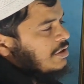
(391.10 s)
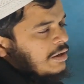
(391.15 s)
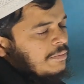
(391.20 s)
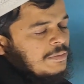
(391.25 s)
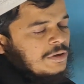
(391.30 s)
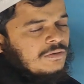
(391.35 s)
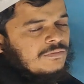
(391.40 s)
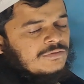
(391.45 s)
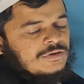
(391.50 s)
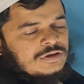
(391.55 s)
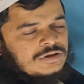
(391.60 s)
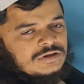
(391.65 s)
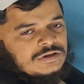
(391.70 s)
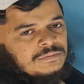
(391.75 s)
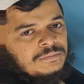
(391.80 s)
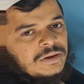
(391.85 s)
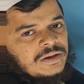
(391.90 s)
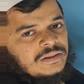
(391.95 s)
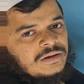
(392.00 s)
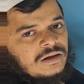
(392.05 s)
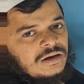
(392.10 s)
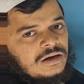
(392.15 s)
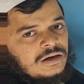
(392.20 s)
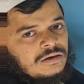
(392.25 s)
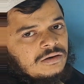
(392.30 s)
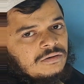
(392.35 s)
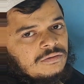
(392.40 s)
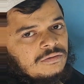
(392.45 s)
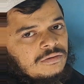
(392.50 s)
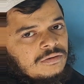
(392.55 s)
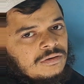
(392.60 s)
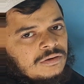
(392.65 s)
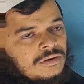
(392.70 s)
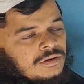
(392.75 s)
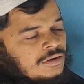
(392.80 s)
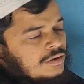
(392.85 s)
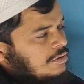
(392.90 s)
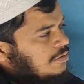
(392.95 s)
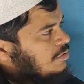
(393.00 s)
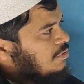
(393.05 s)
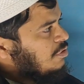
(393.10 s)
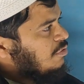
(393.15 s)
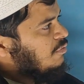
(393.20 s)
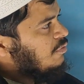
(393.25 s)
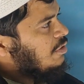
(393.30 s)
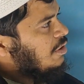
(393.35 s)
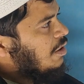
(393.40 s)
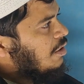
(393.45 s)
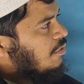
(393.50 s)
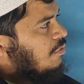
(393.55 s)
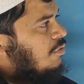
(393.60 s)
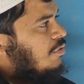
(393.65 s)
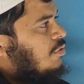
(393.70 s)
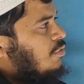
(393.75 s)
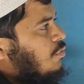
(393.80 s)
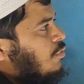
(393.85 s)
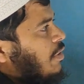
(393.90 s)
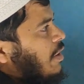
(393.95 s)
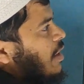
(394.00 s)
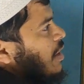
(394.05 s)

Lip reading: coming, which is madda letter, so we are going to